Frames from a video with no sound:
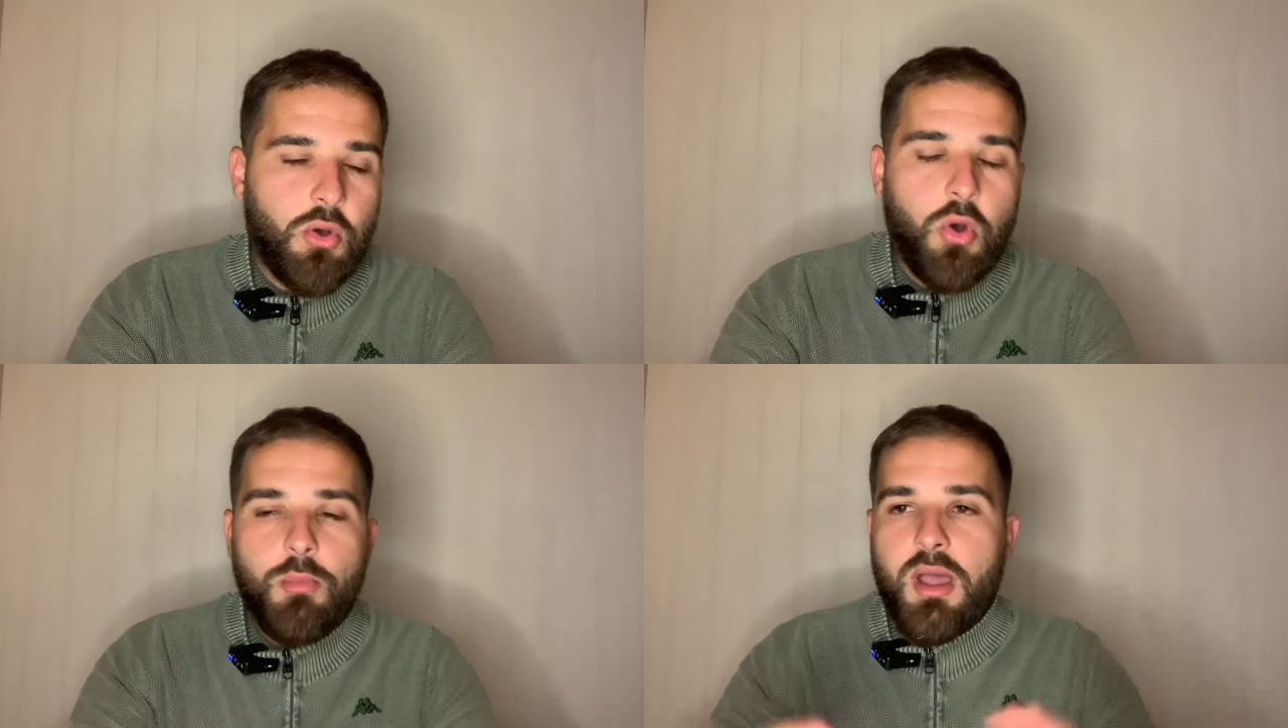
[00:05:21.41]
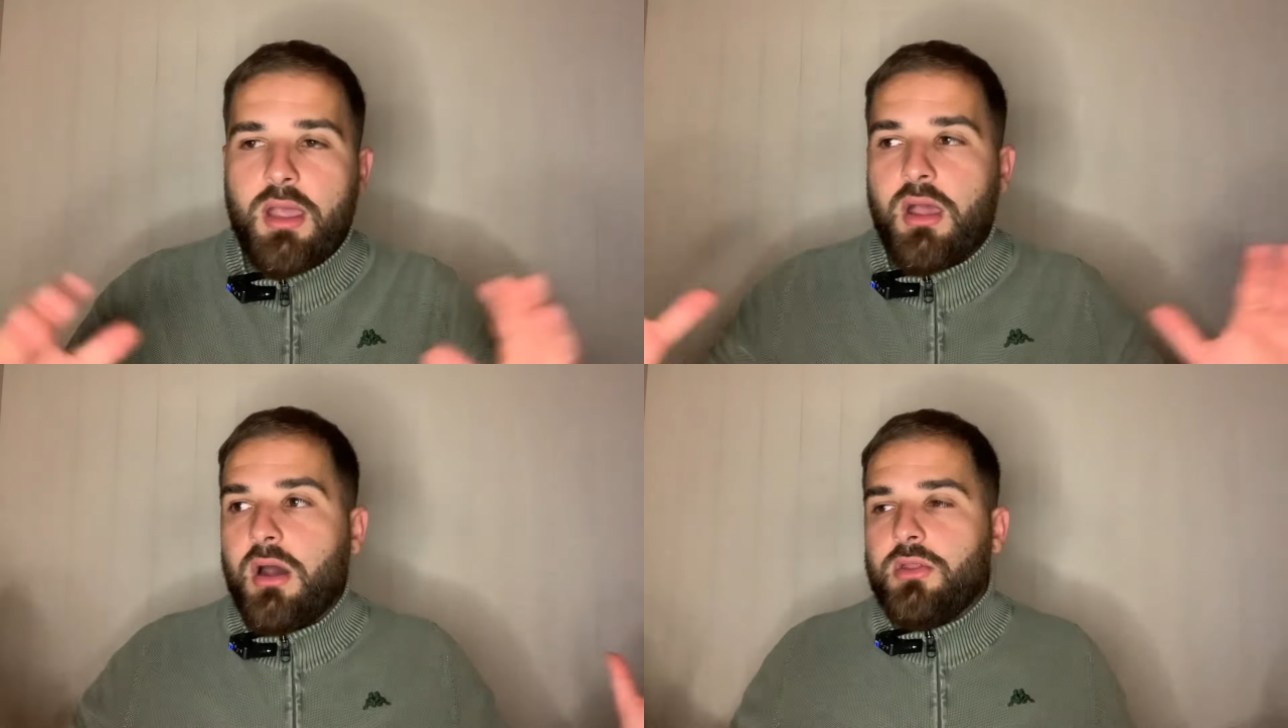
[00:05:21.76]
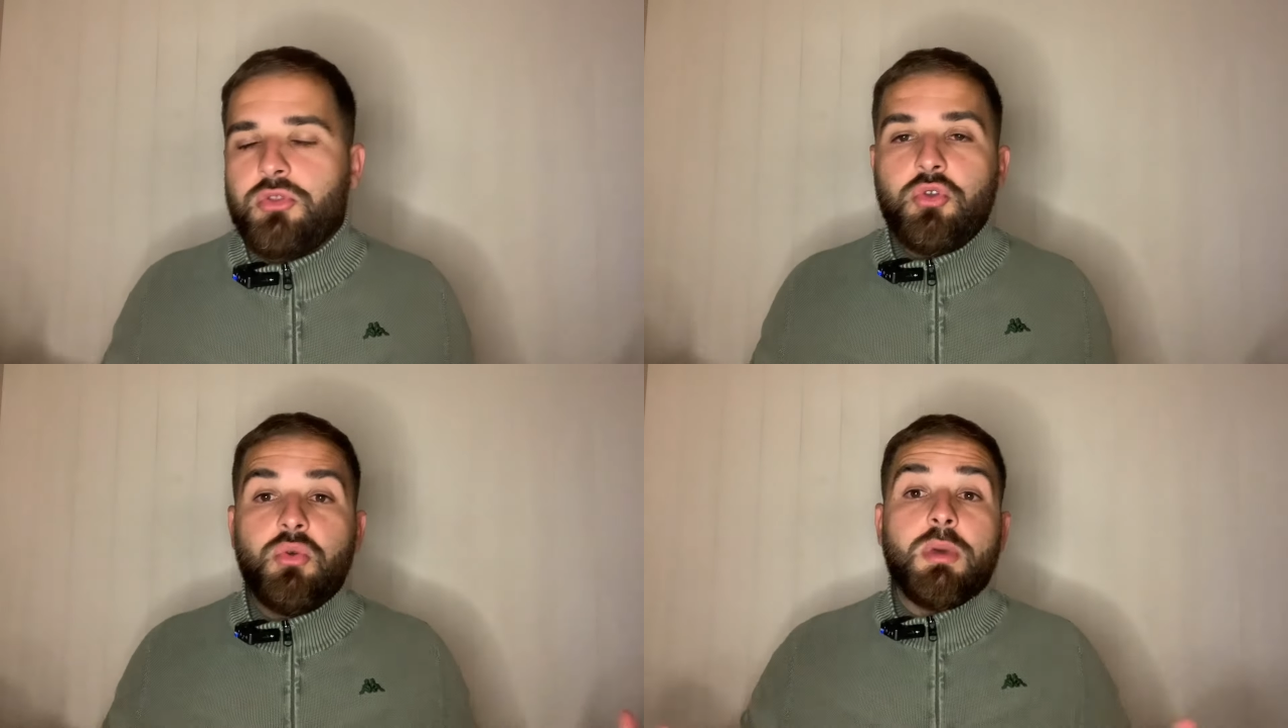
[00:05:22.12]
"Oh my
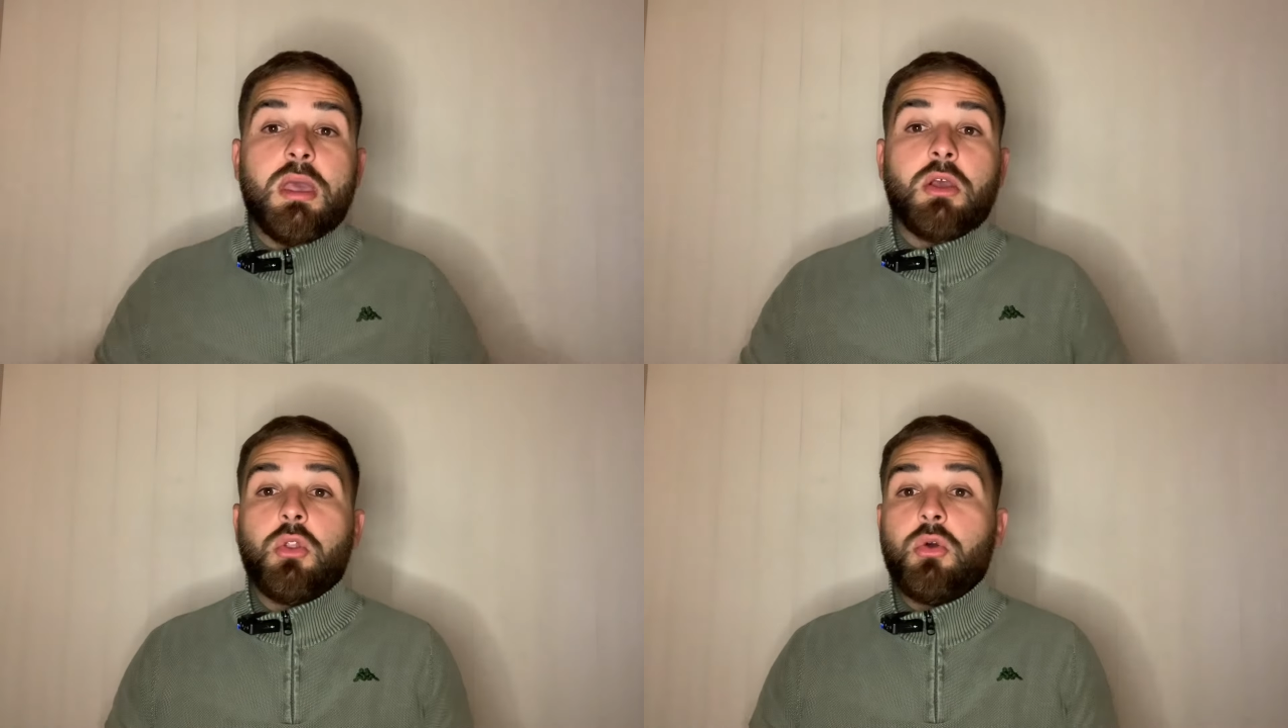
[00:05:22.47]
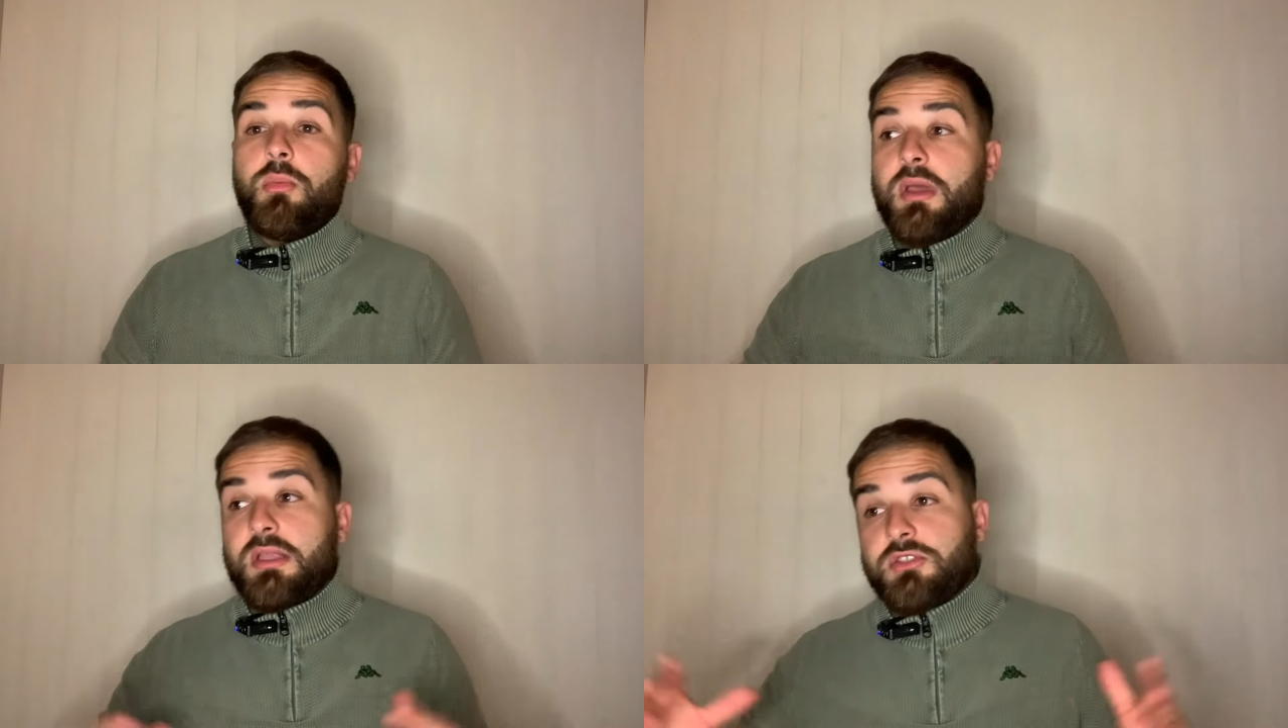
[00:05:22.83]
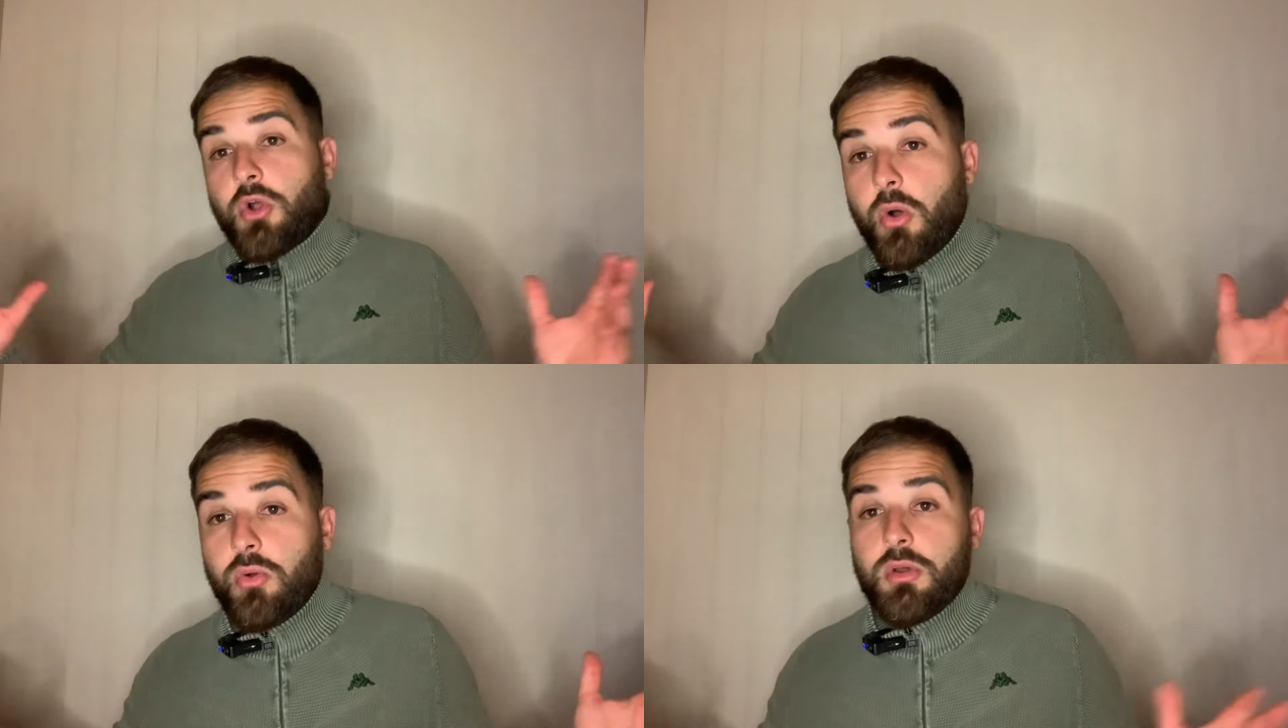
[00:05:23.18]
God, doom and gloom. It's
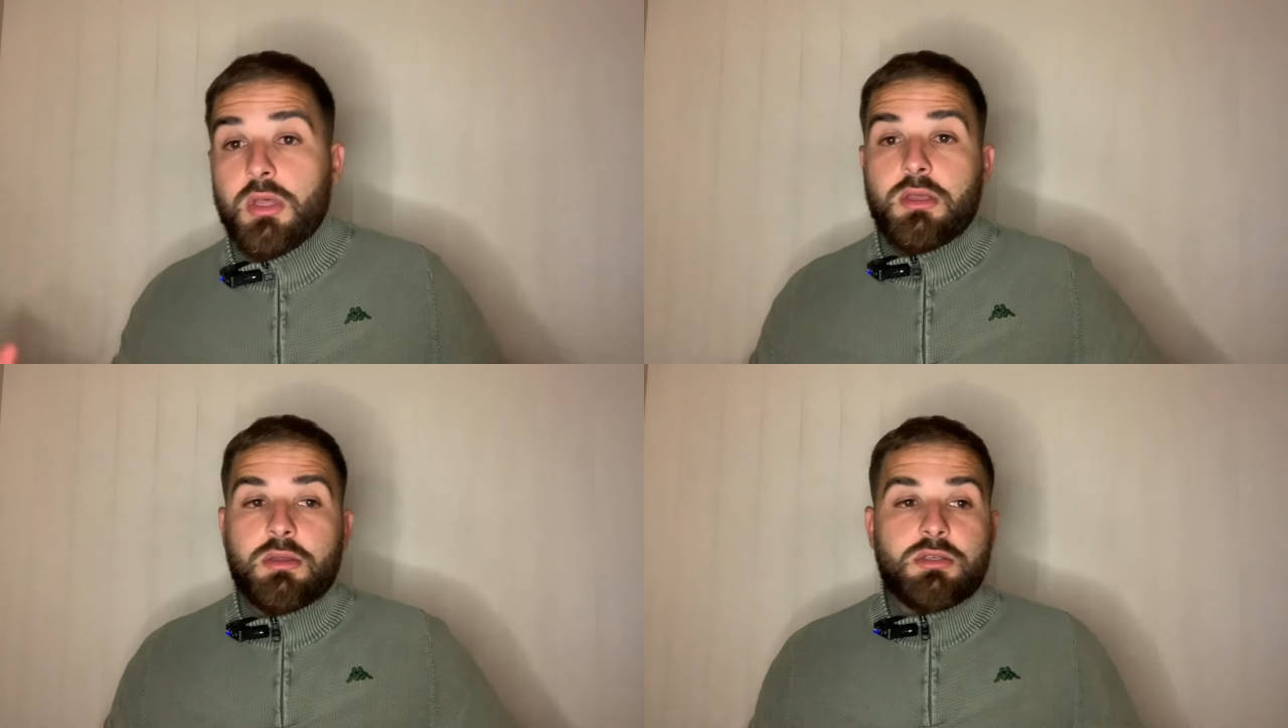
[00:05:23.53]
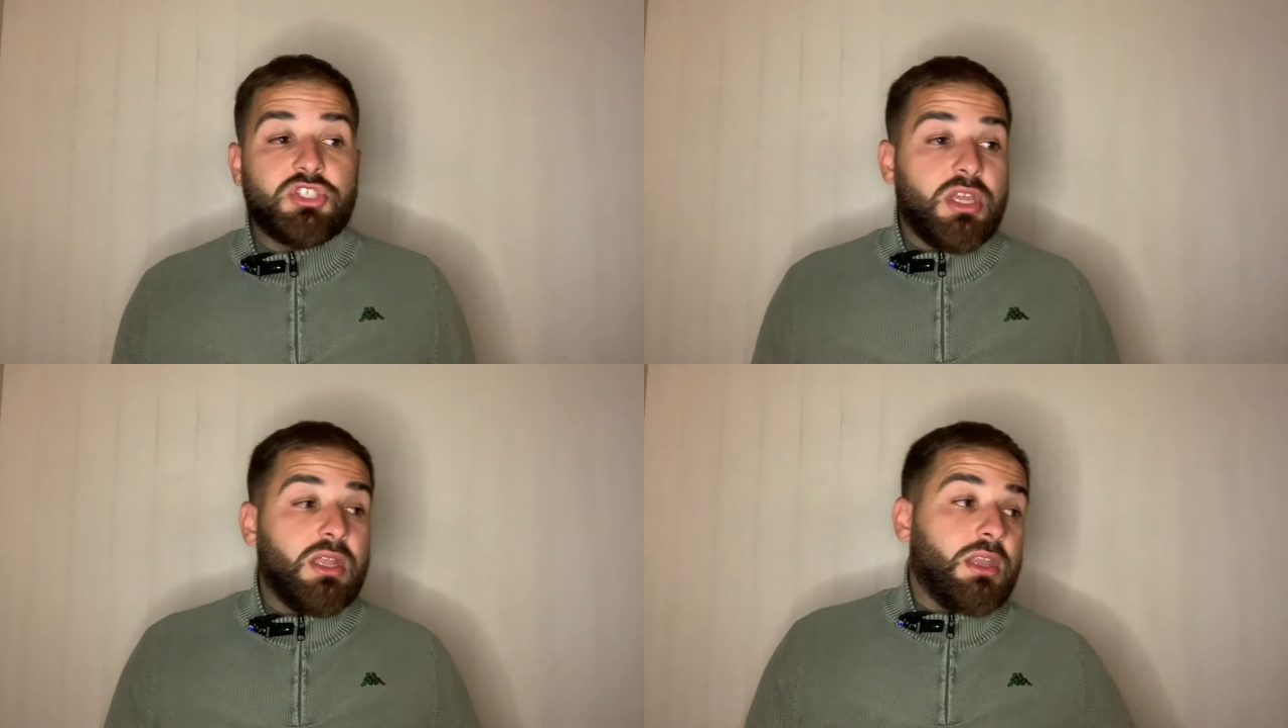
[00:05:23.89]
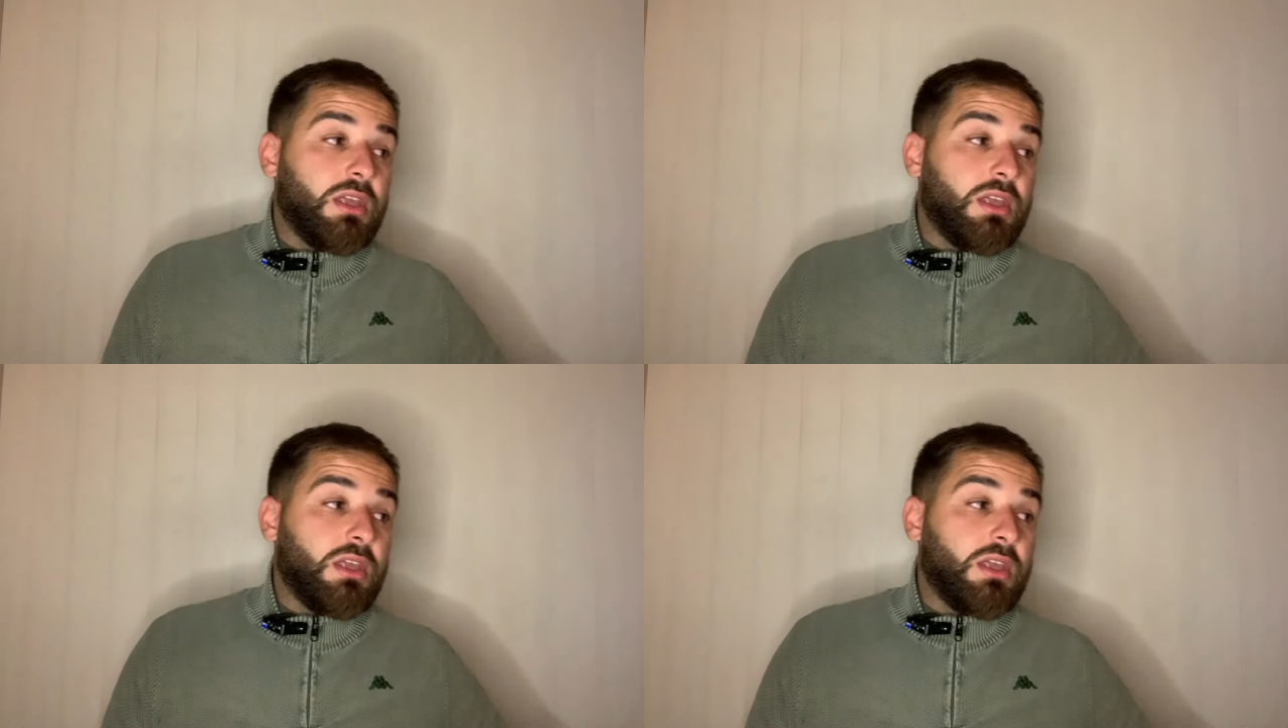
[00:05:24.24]
all shit.